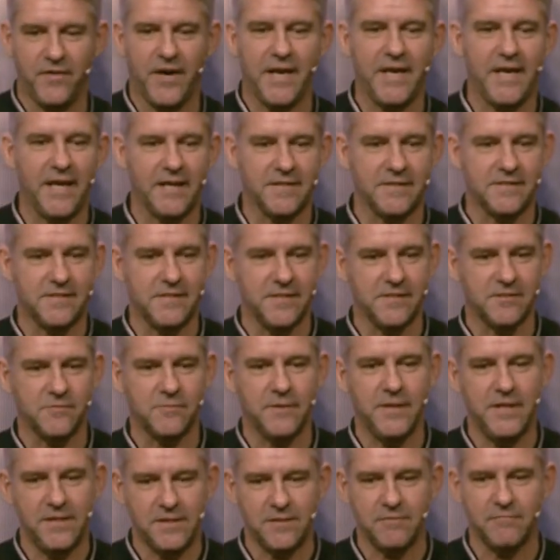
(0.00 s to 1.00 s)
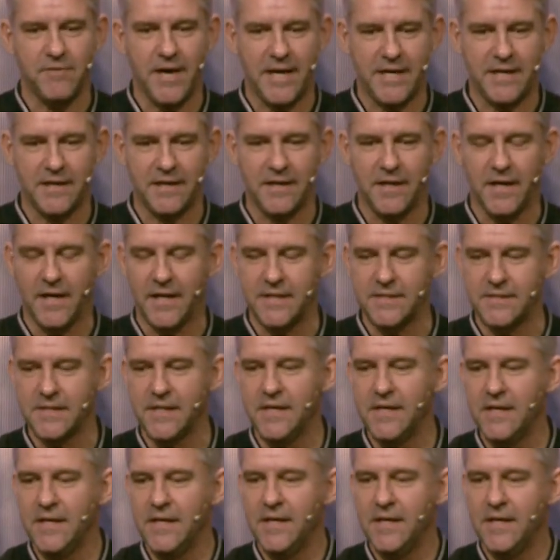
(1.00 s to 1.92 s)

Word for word: finances, we need to recognize